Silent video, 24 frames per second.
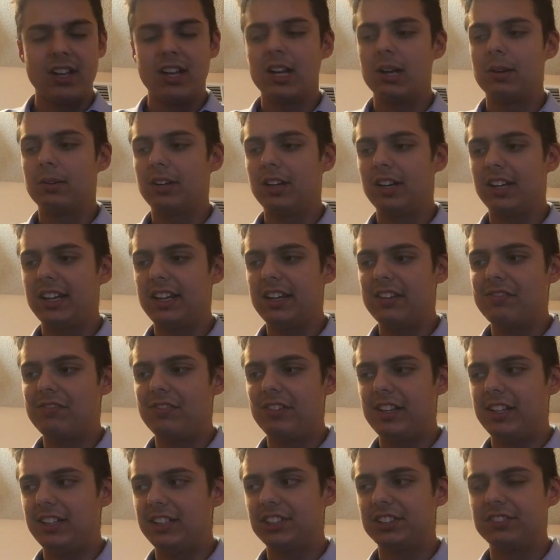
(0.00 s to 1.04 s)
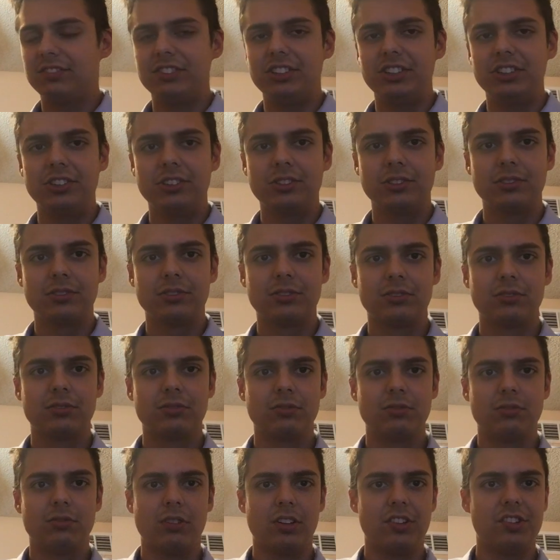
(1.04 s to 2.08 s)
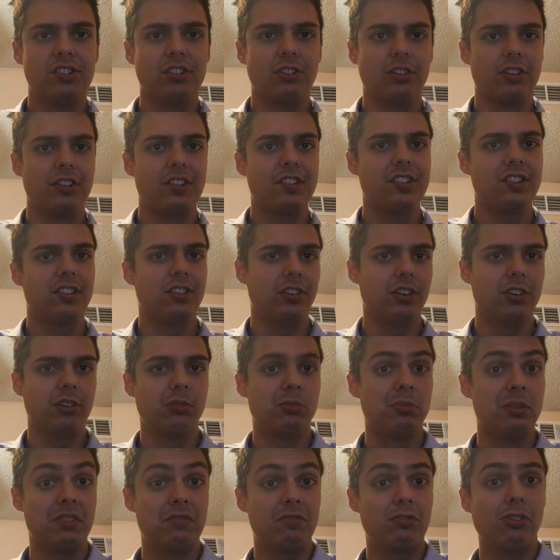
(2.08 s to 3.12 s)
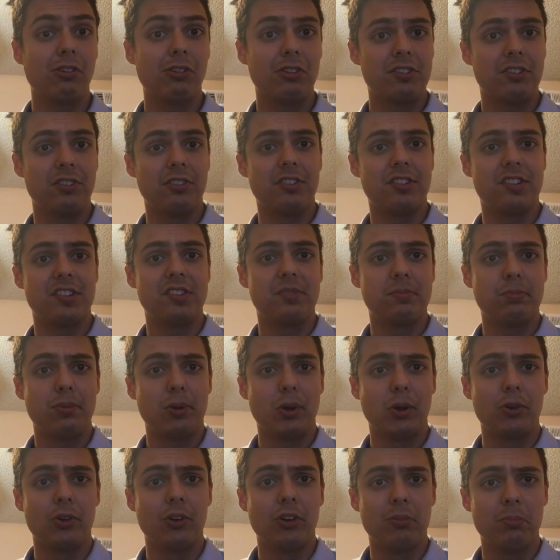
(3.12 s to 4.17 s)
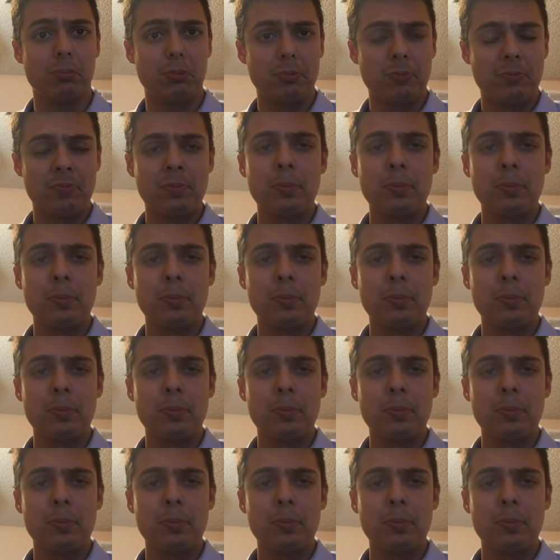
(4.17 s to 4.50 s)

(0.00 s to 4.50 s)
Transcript: I'm going to give each of you a source, so there will be 4 sources per group.